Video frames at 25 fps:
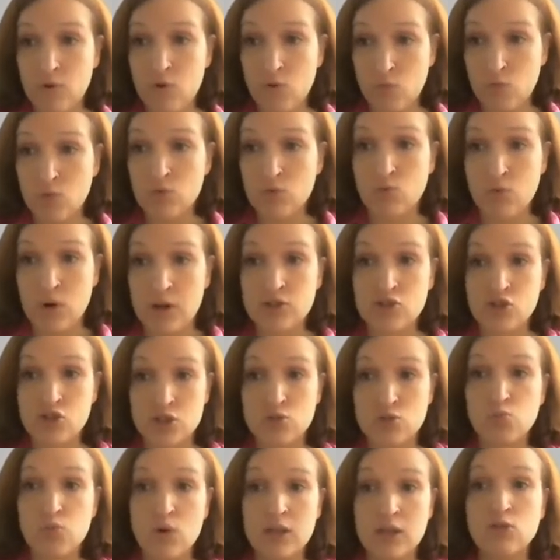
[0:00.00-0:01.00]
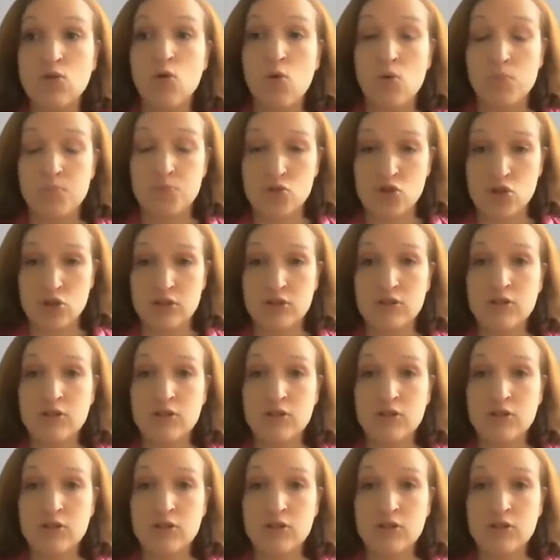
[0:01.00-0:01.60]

or just one option.